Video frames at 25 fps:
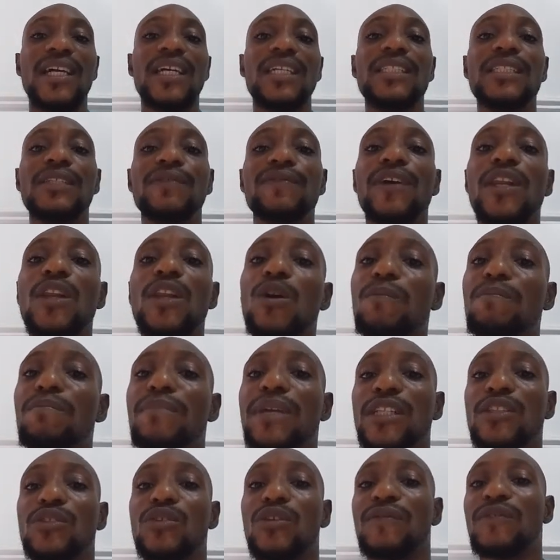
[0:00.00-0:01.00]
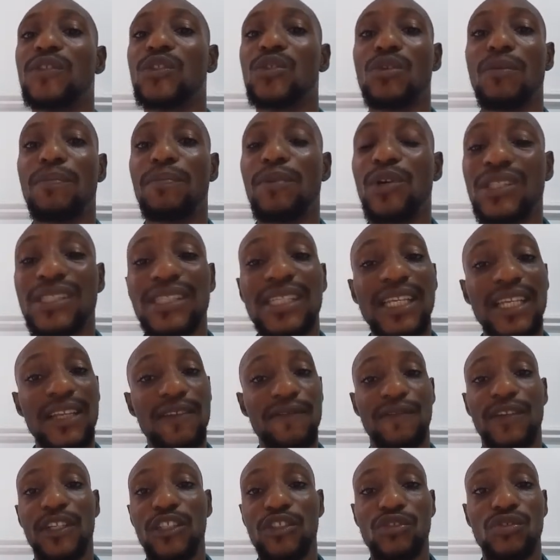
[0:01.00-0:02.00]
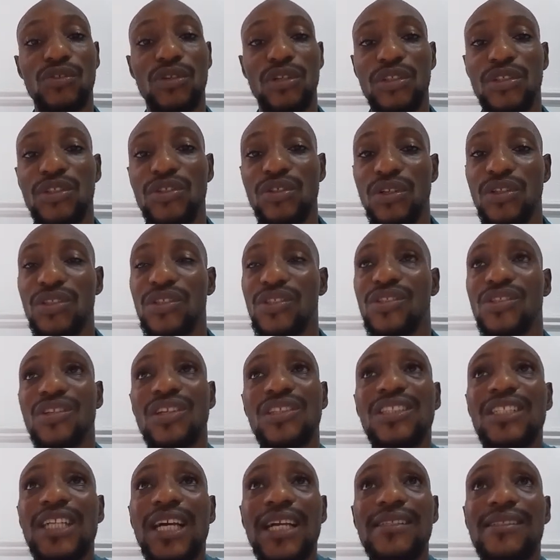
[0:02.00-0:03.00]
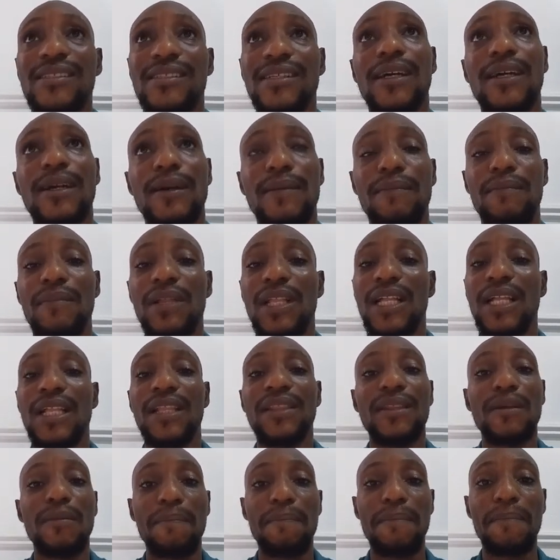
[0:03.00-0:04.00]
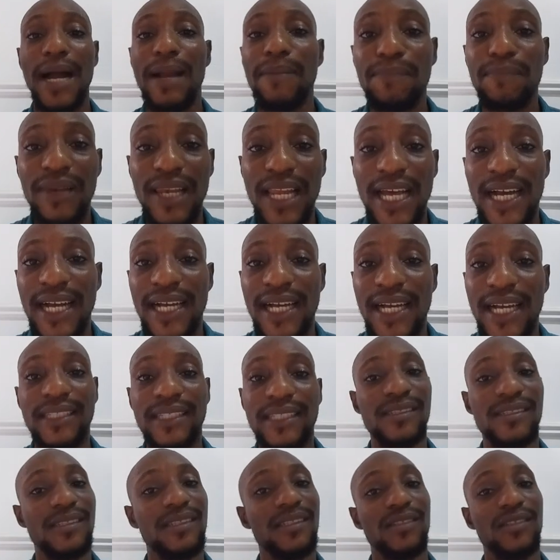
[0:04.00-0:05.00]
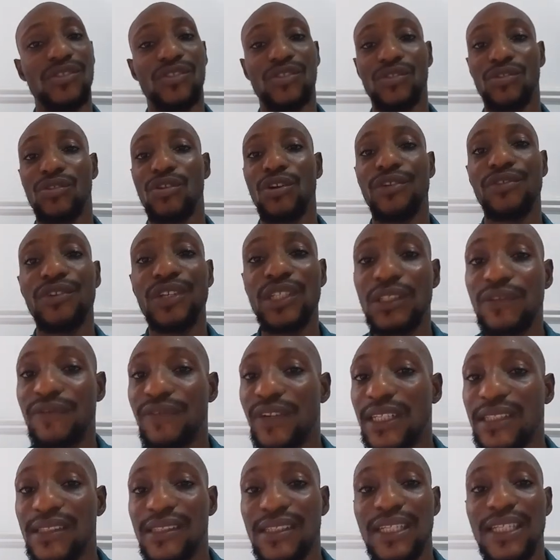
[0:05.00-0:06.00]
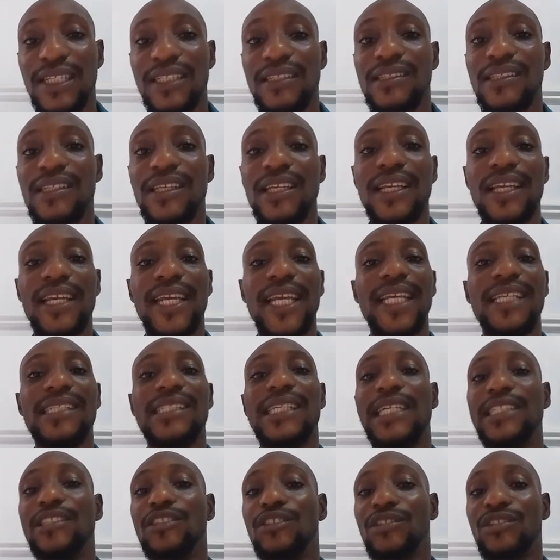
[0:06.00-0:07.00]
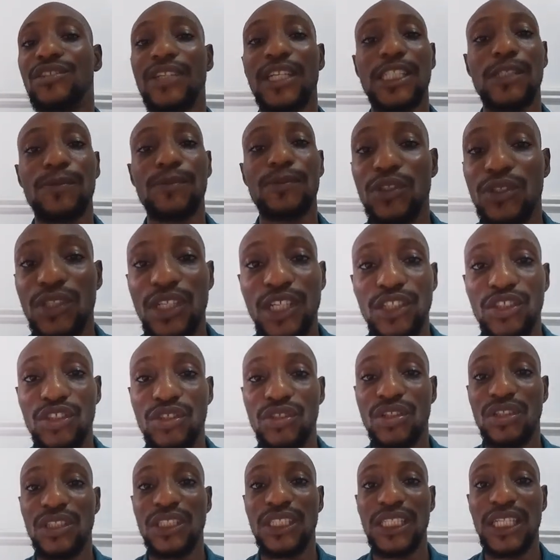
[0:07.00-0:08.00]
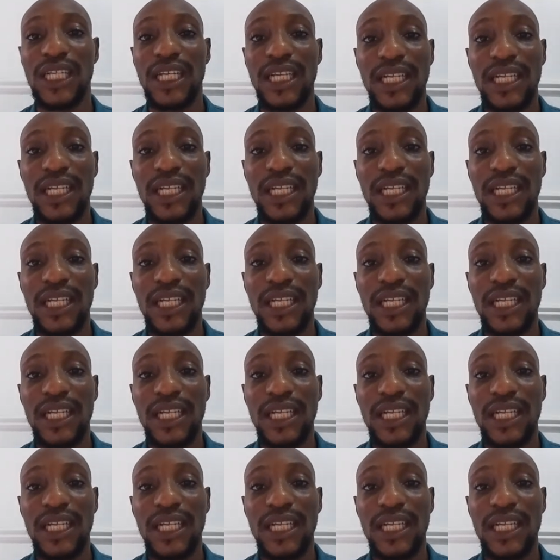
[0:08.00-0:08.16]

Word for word: development of supporting infrastructure such as um, the pipelines, the storage facilities, and transportation